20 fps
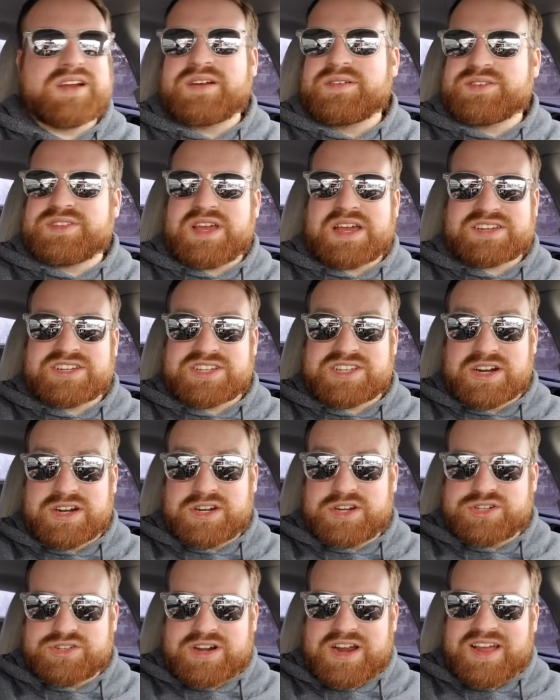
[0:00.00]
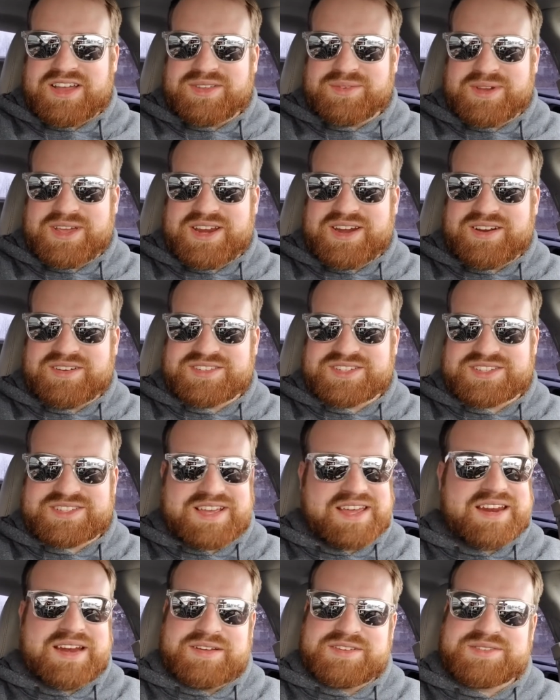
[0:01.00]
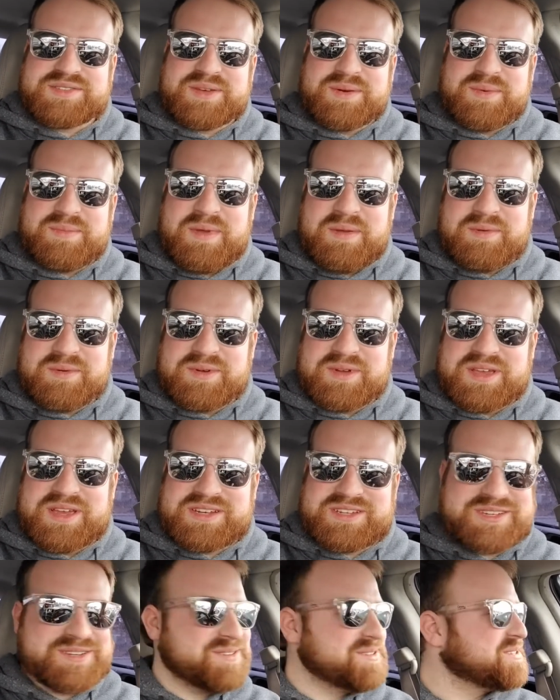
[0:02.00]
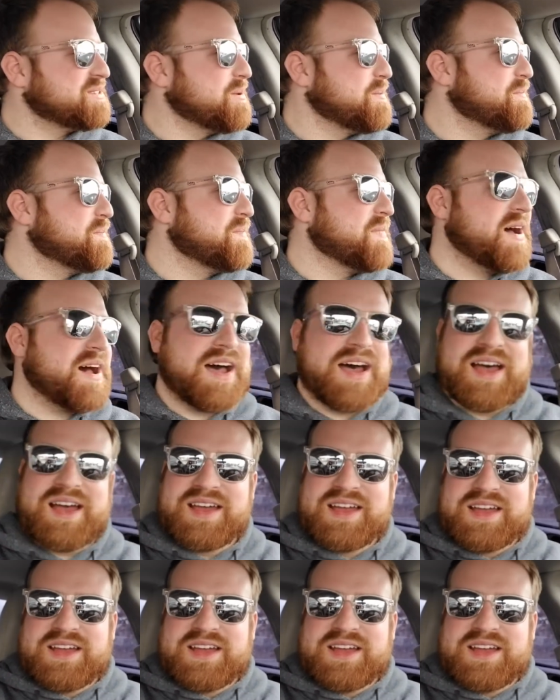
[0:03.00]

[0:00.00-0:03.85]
It was actually starting to dry on the way here. I was excited I was, that maybe we get to do some uh,